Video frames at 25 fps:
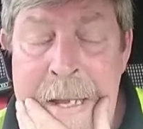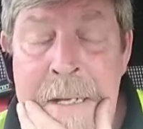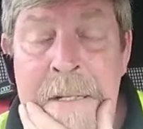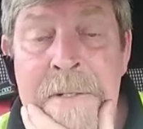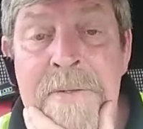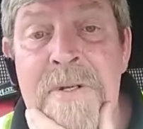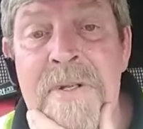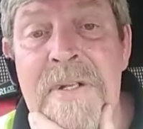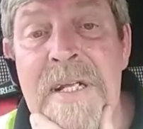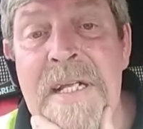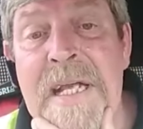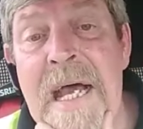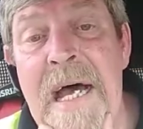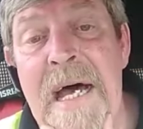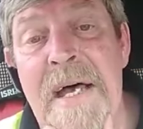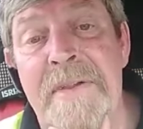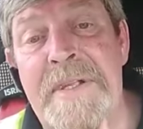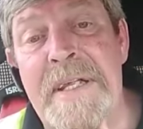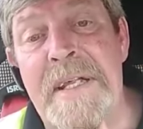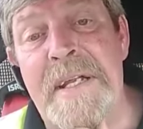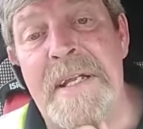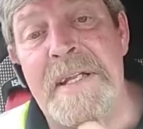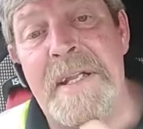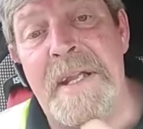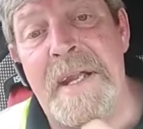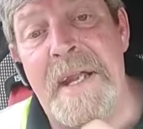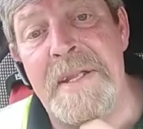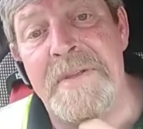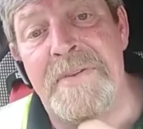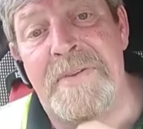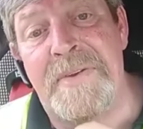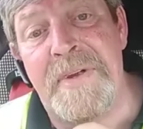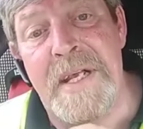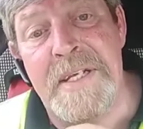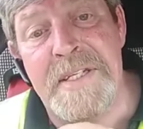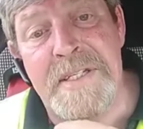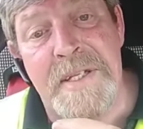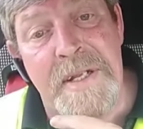Now, The Guardian had an
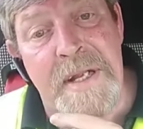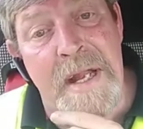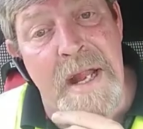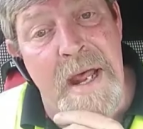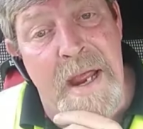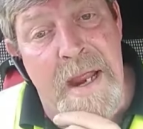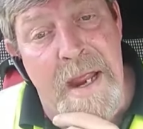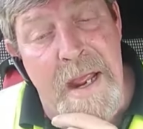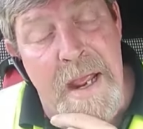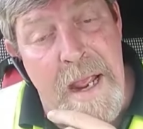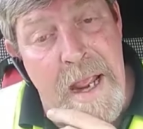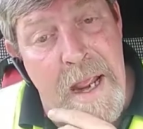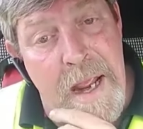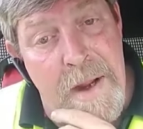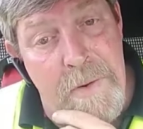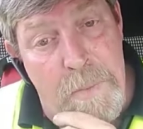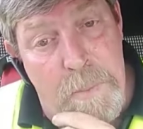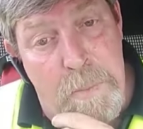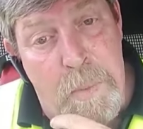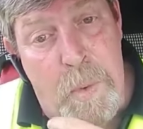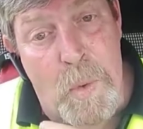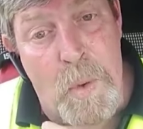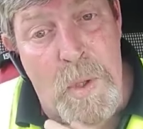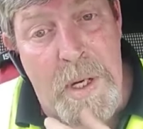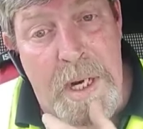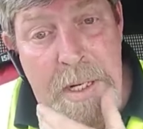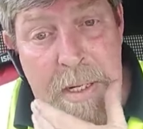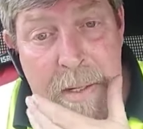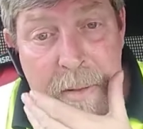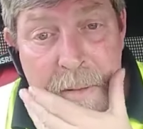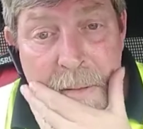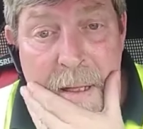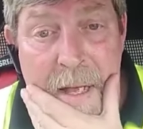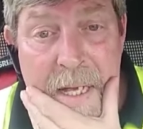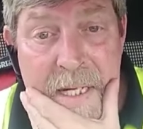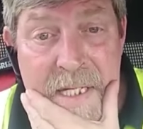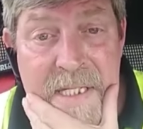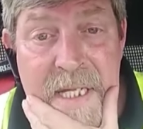interesting uh, report on it
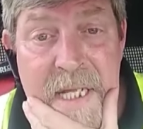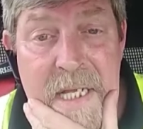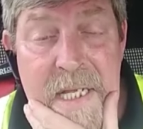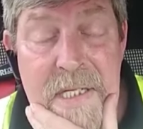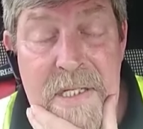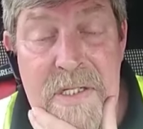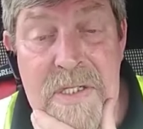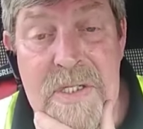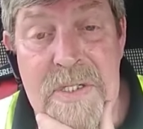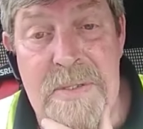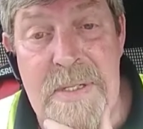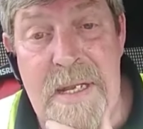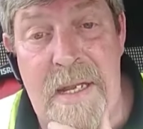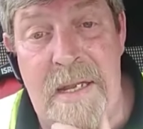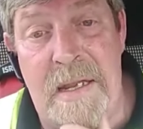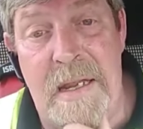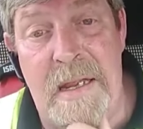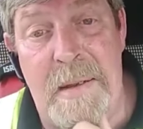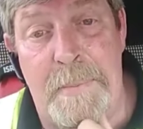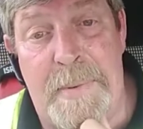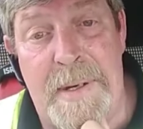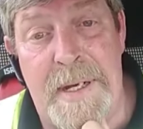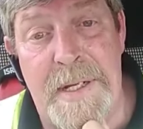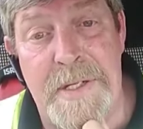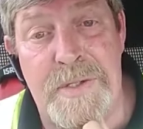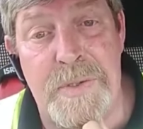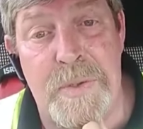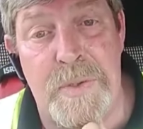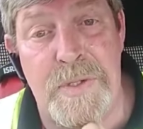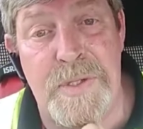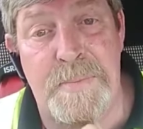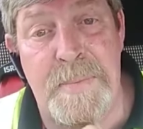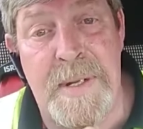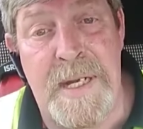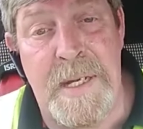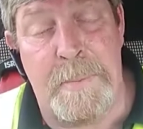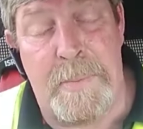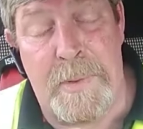last night uh, by George
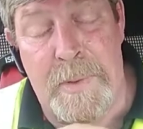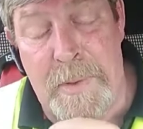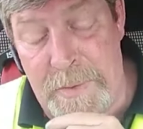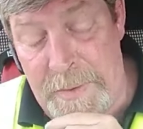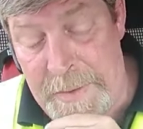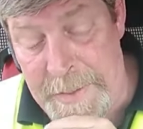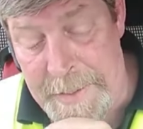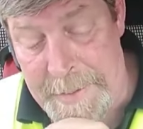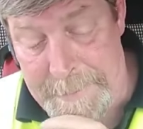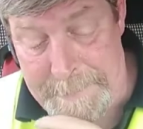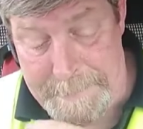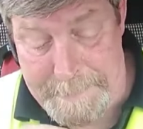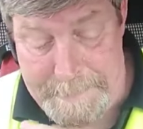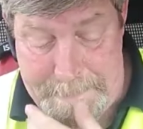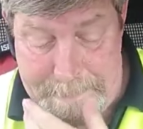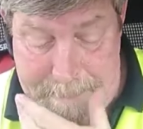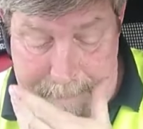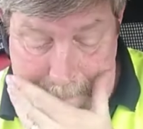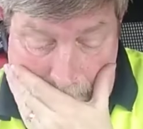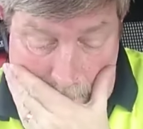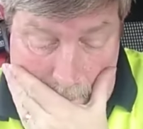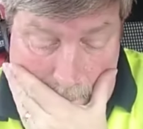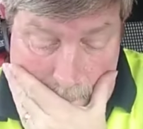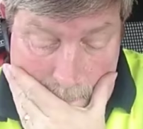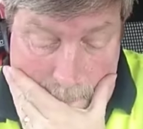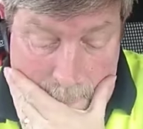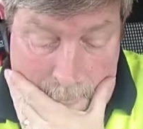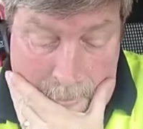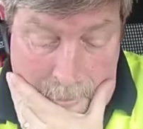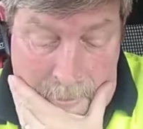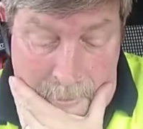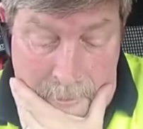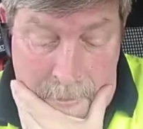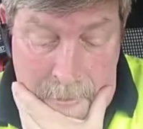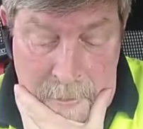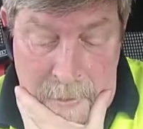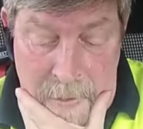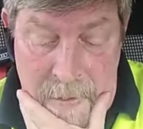Monbiot, right?
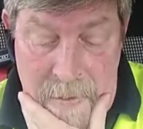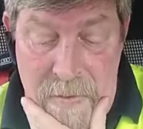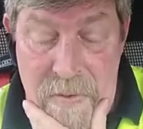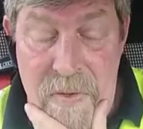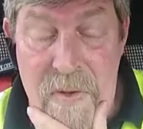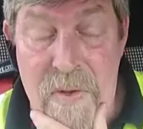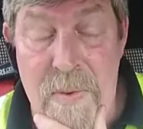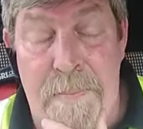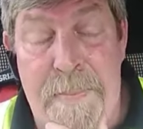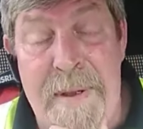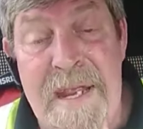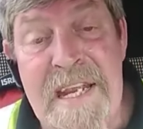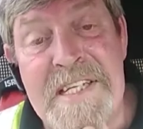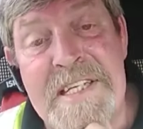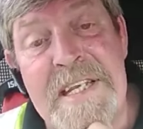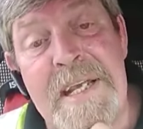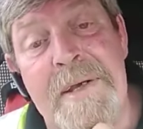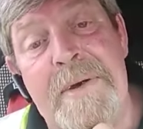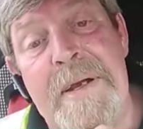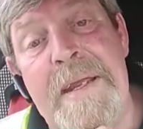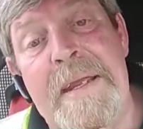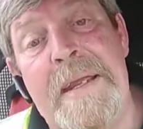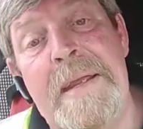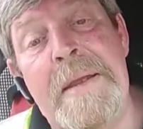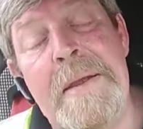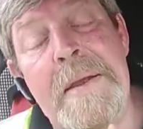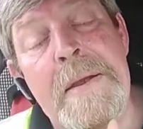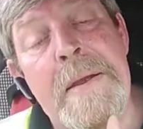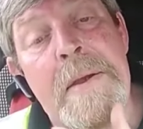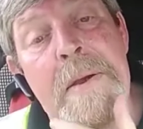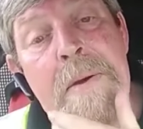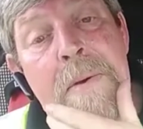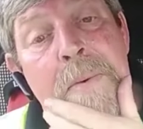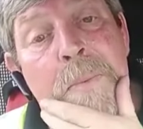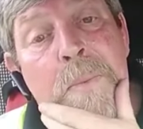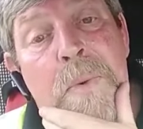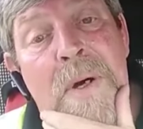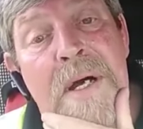Now, basically,
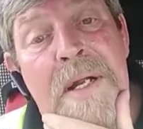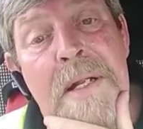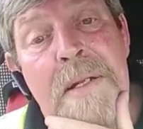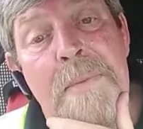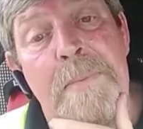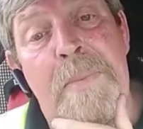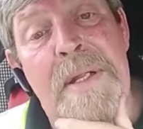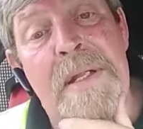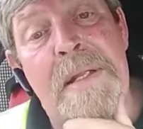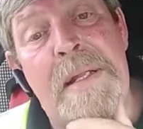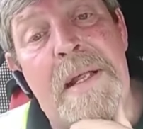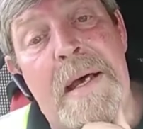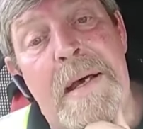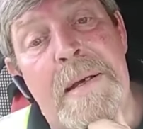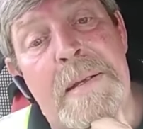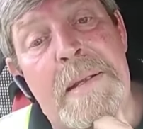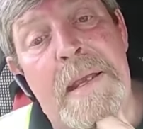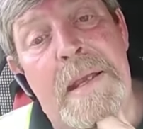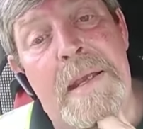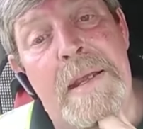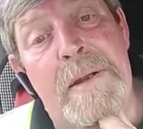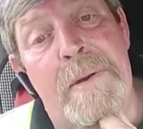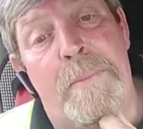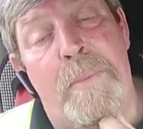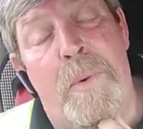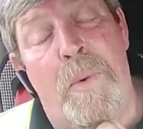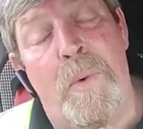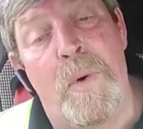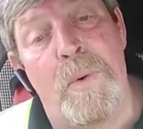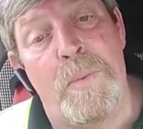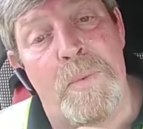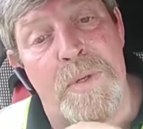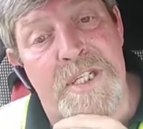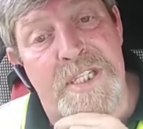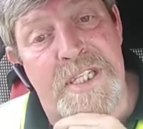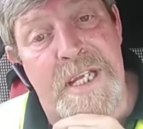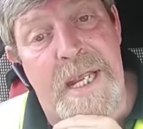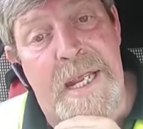what, what that uh, report
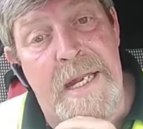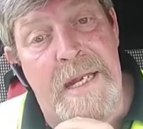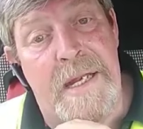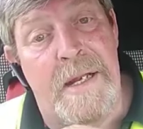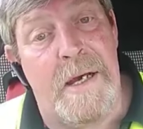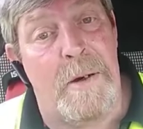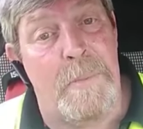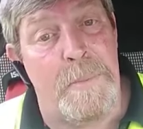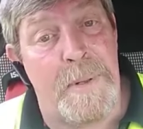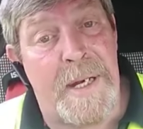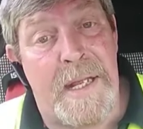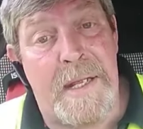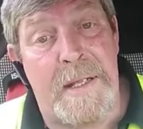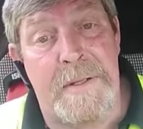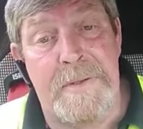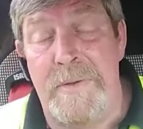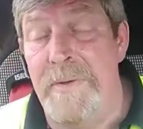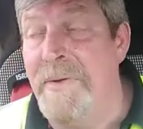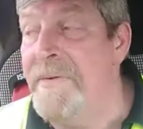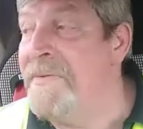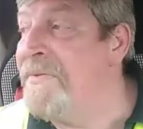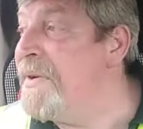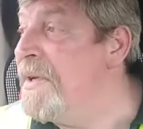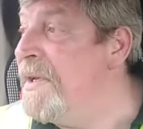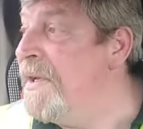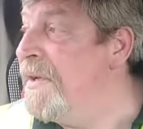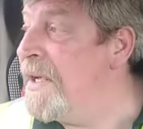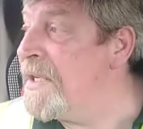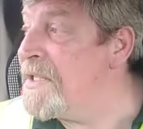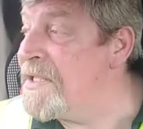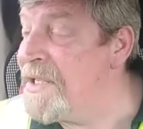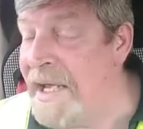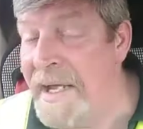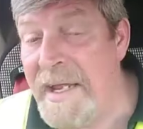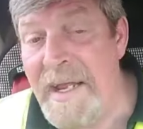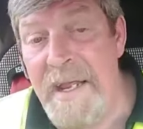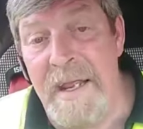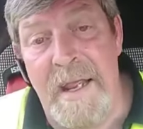was saying, I'll break it down for you, is
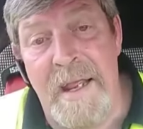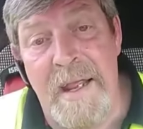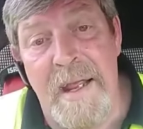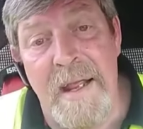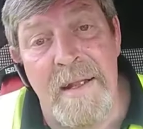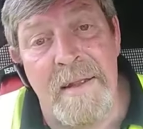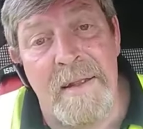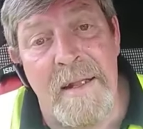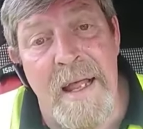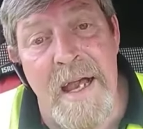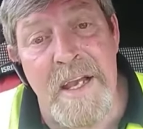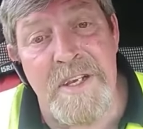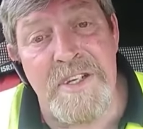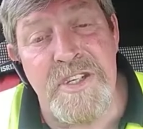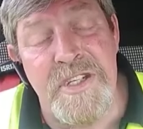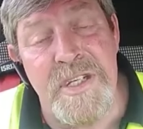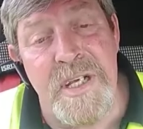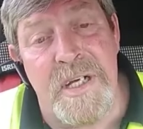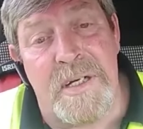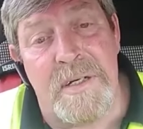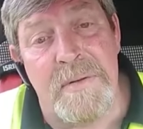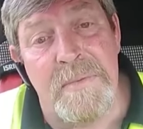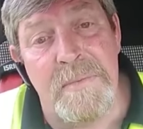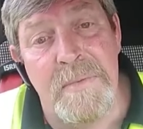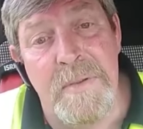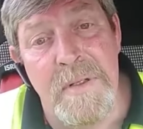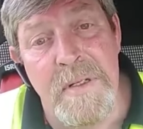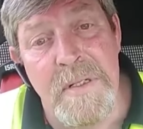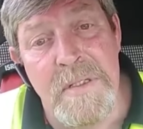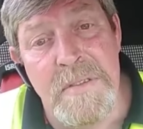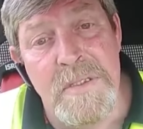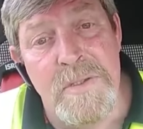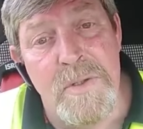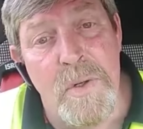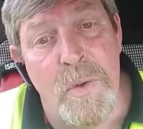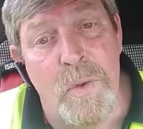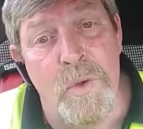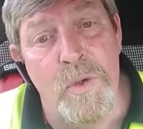that last year,
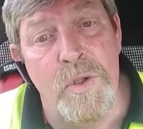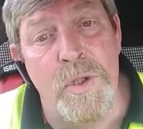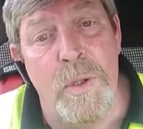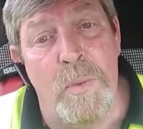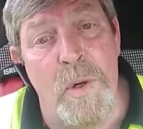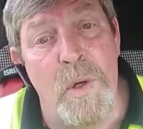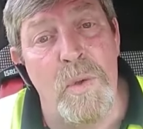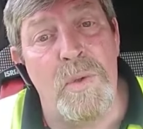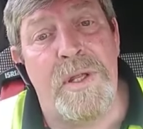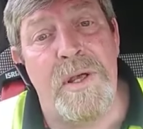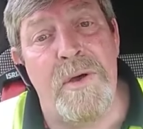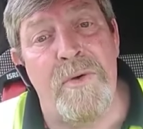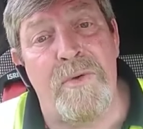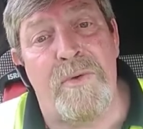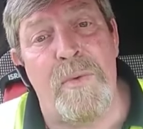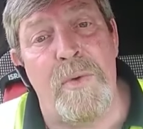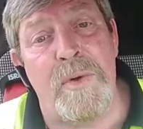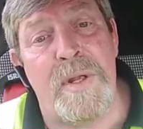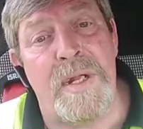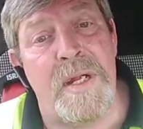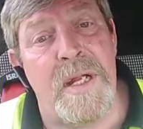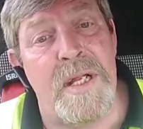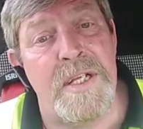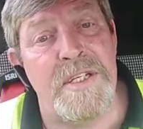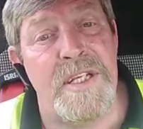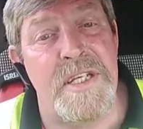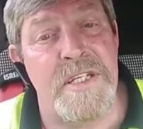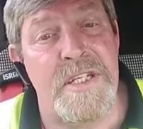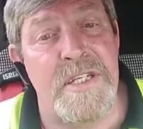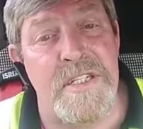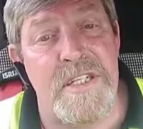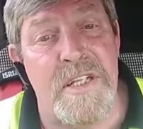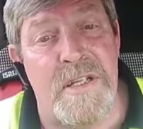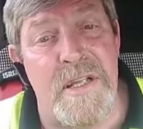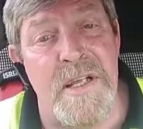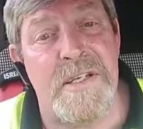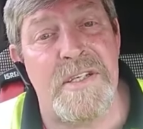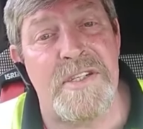on the World Health
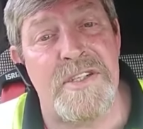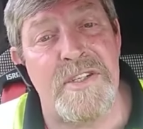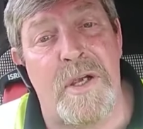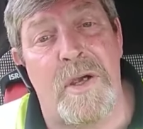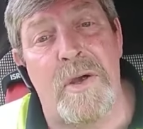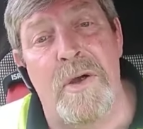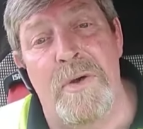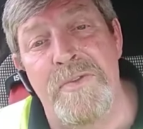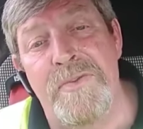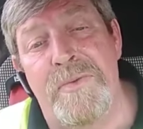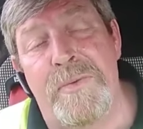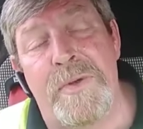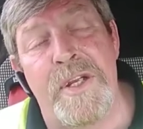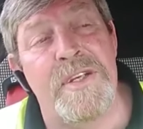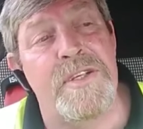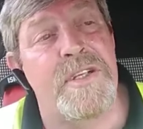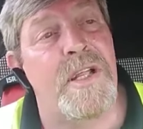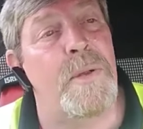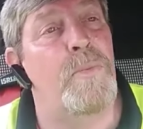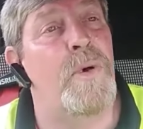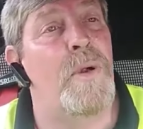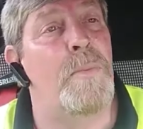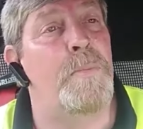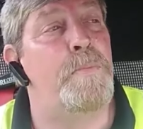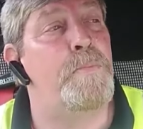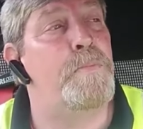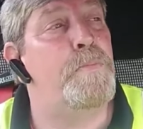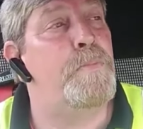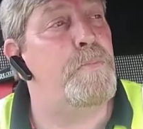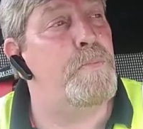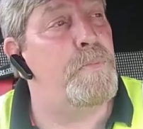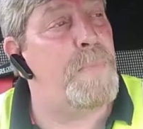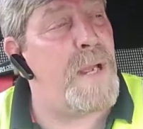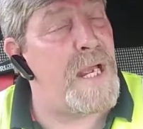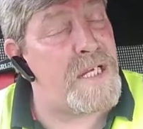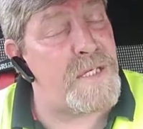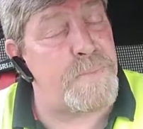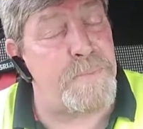Organization's lists of countries that were
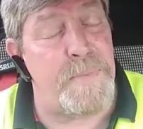best